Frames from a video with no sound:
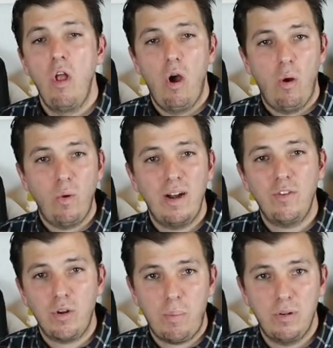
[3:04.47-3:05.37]

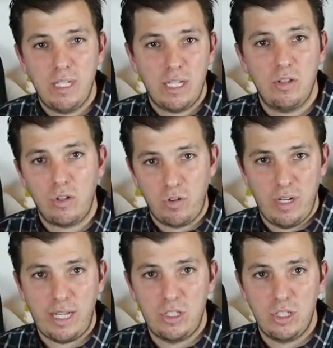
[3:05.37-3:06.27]
whatever your particular
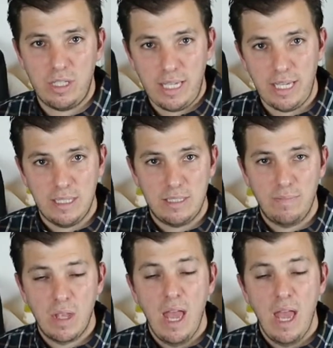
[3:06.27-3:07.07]
credential is.